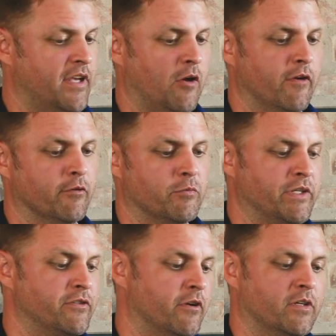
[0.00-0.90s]
However, when
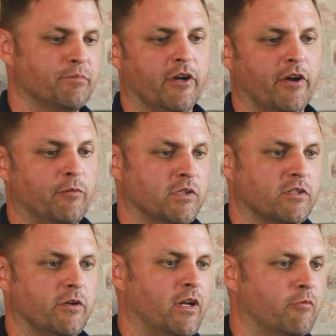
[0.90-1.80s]
we start comparing what's
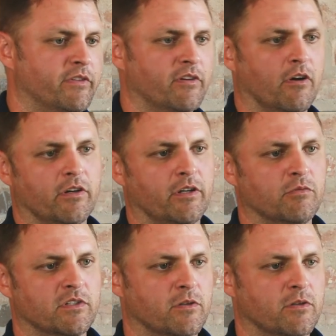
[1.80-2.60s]
going on with Target, what's